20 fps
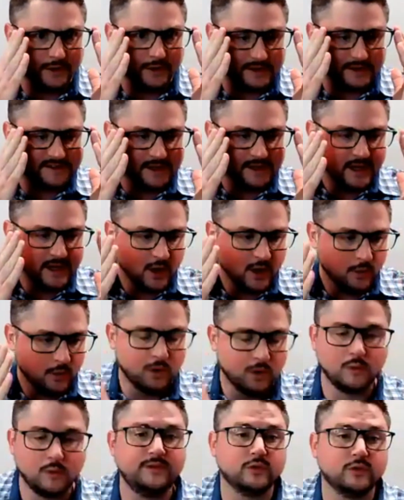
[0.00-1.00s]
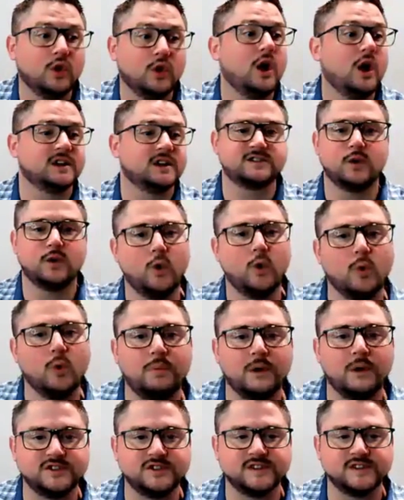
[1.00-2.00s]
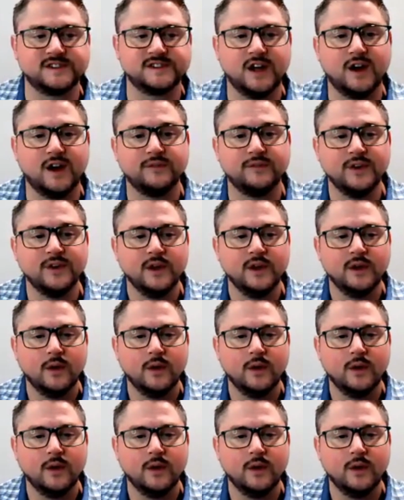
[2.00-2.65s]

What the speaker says: And it's, well, we've lost a whole bunch of stuff.